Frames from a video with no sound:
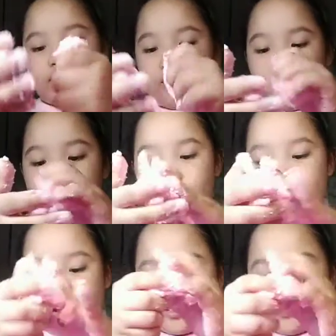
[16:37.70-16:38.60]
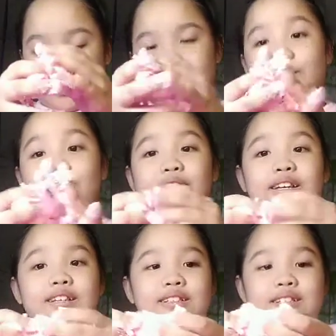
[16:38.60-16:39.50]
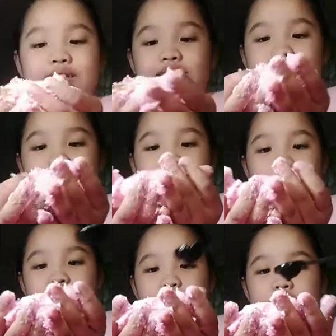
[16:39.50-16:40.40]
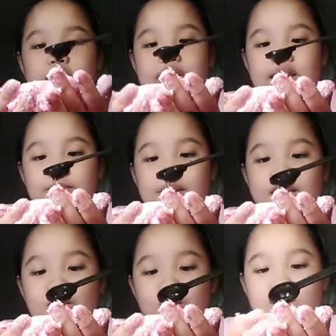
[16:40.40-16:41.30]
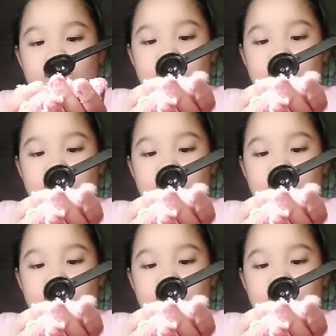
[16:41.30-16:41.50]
One more activator, Mama. In my sleeve mixture.